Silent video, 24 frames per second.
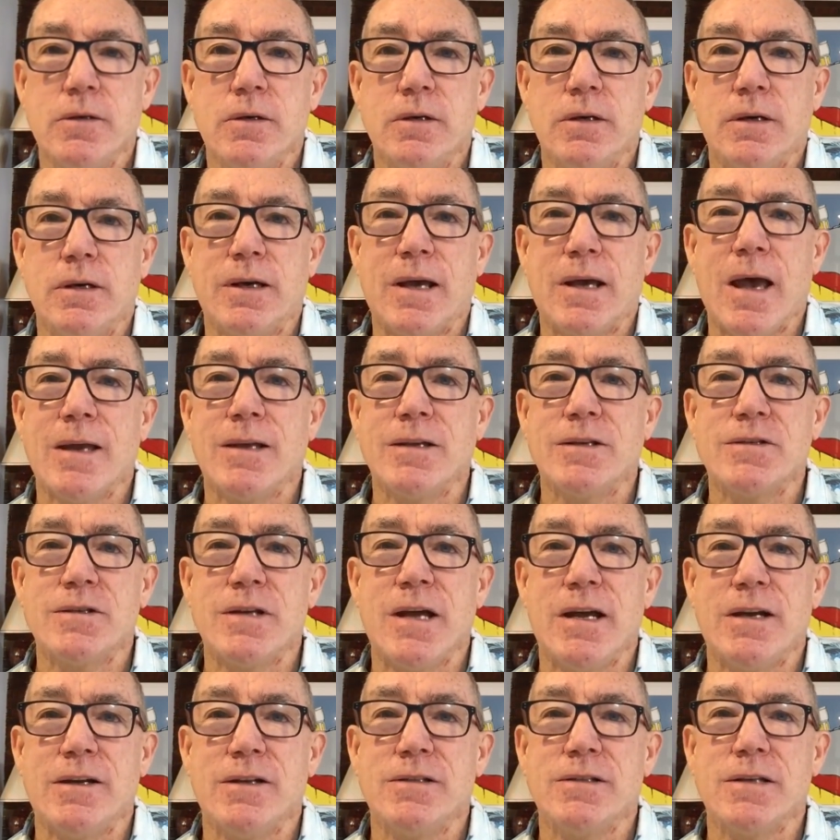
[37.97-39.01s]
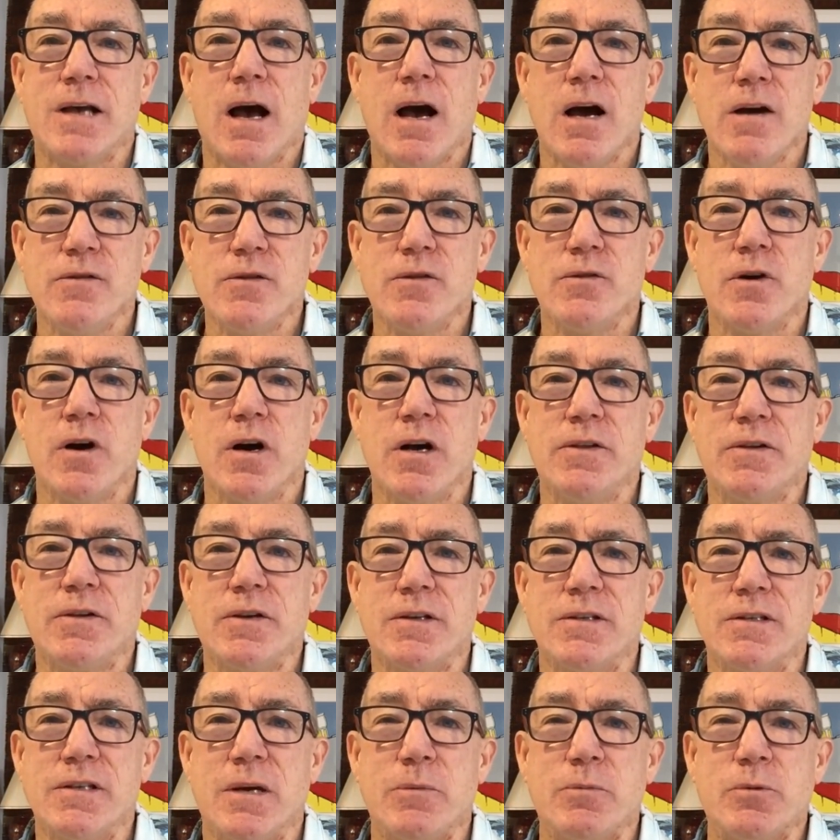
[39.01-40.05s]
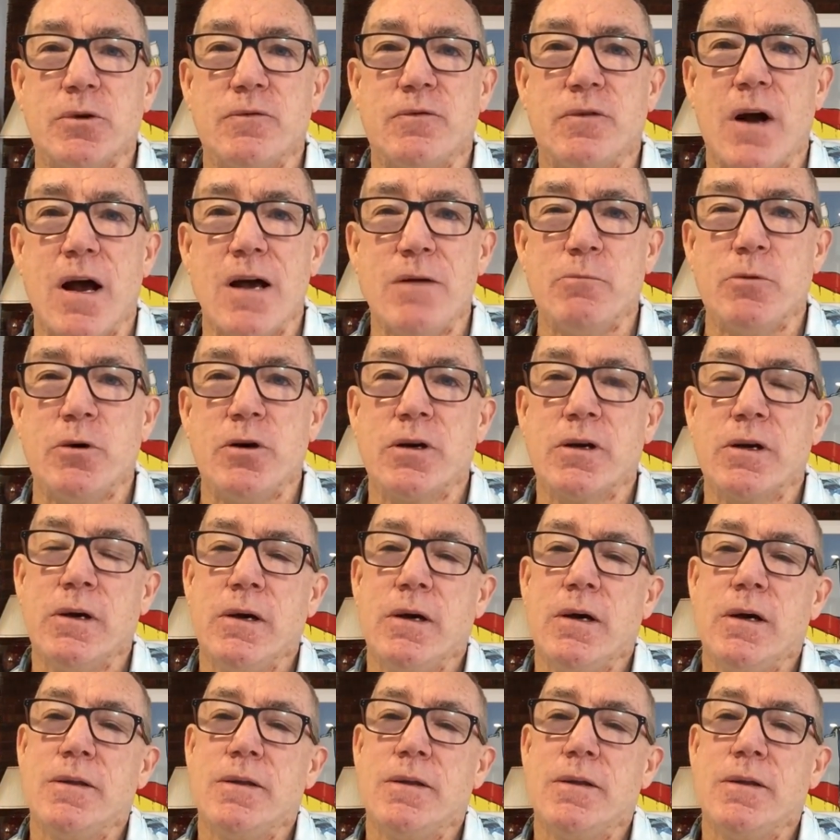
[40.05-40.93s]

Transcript: Accounting standards override the Conceptual Framework.